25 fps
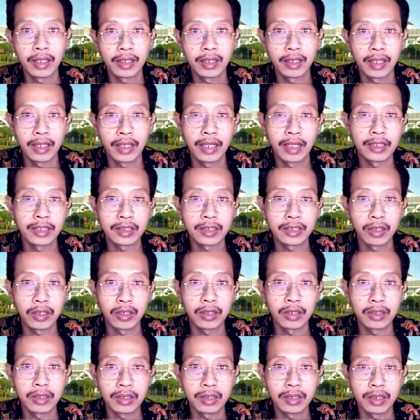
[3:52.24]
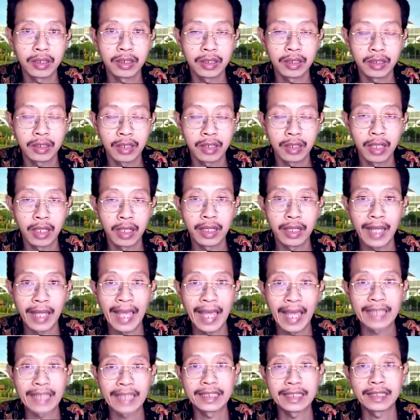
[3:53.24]
that it's not done
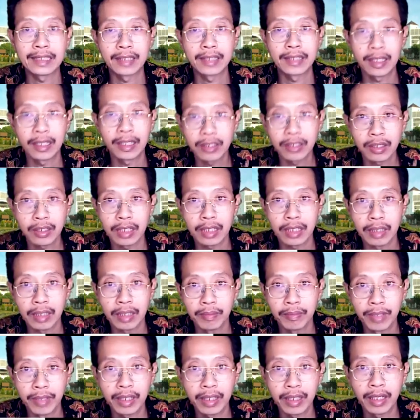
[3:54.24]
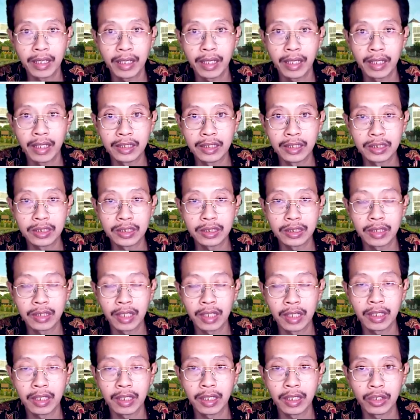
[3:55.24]
accidentally, but it is
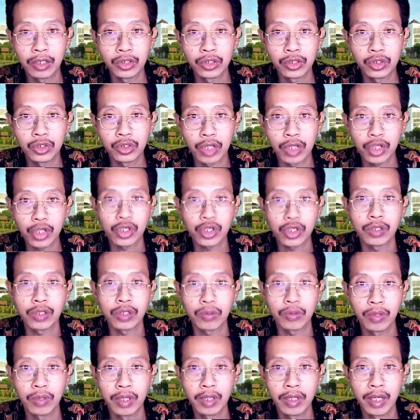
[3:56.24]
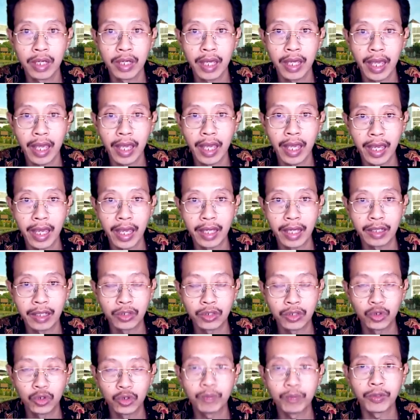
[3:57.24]
done in a structured
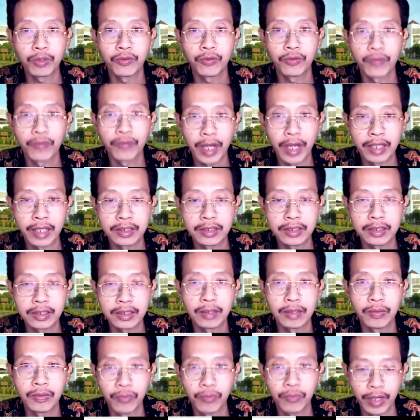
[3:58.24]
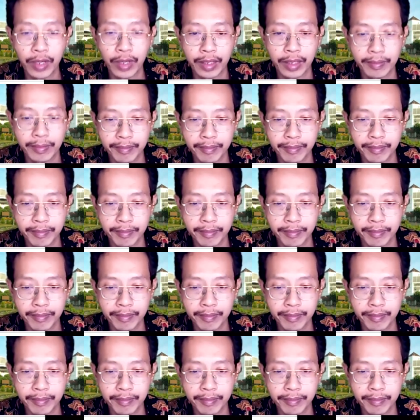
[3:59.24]
and supervised way.